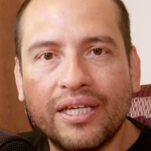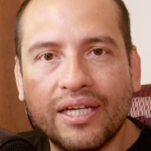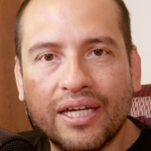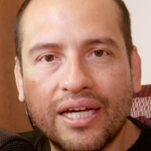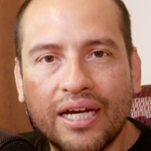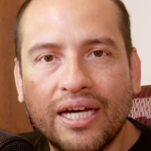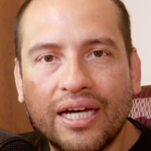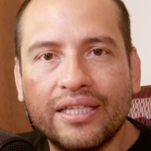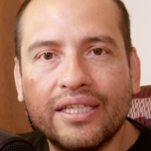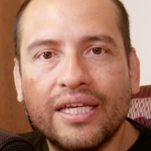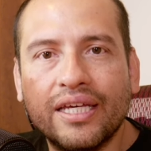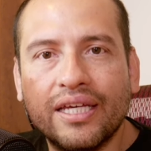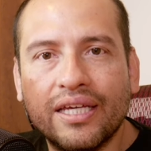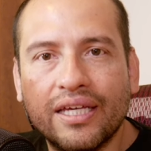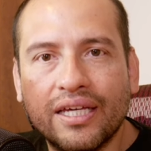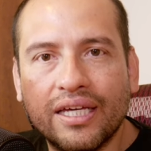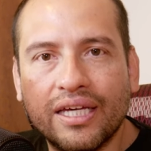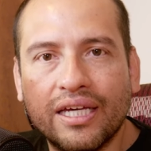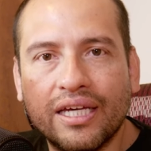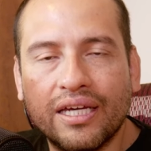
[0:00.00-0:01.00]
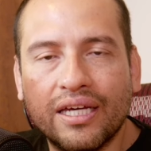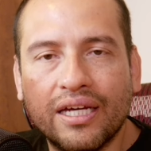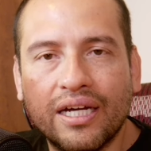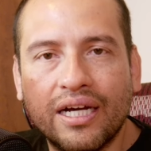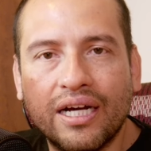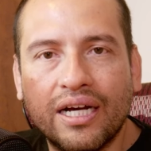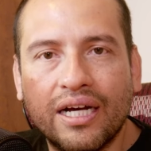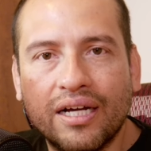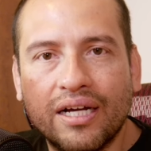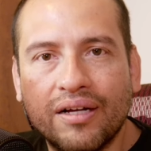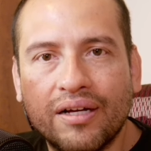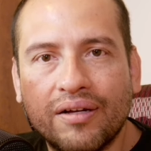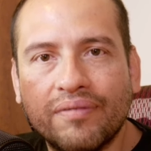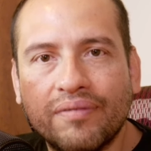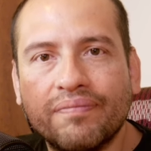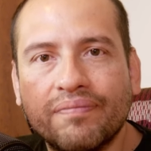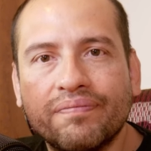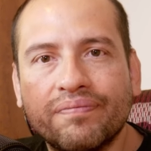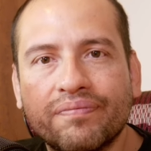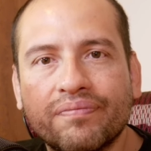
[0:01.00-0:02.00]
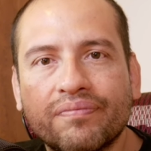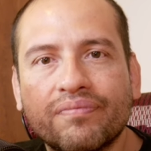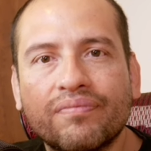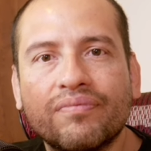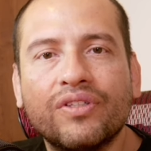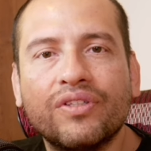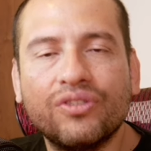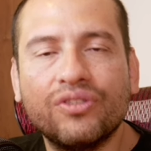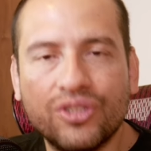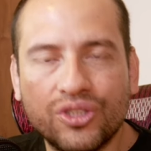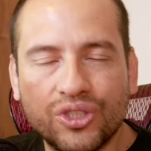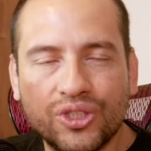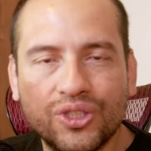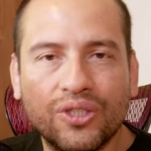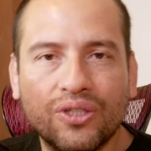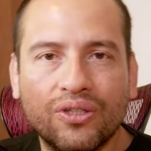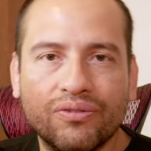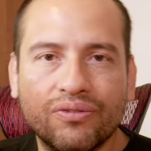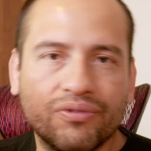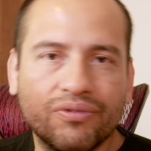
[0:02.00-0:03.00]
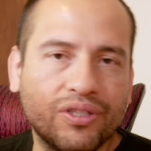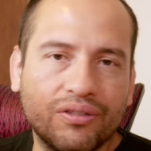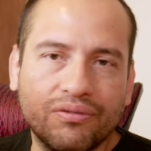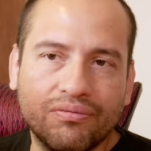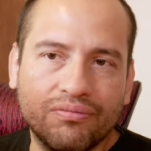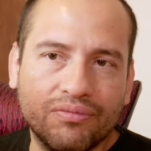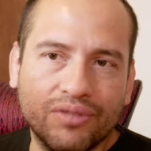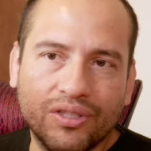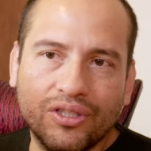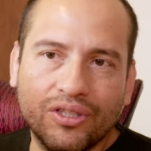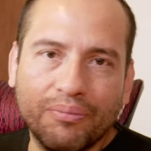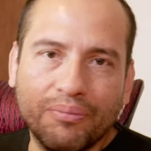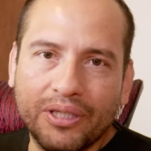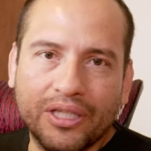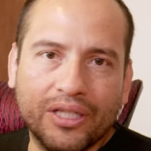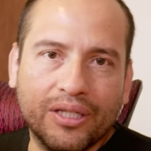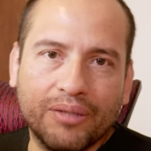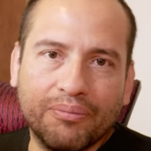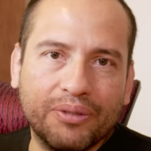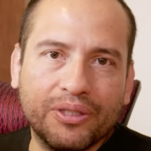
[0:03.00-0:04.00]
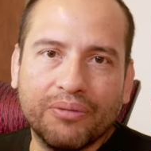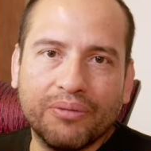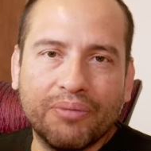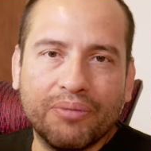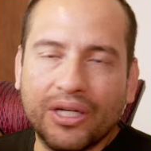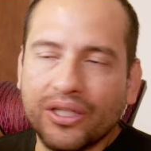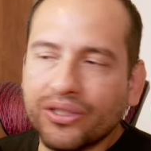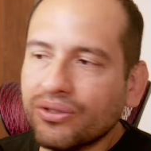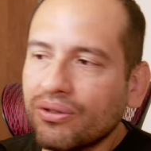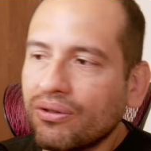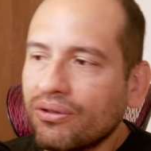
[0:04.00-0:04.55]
got the decision. He dominated pretty much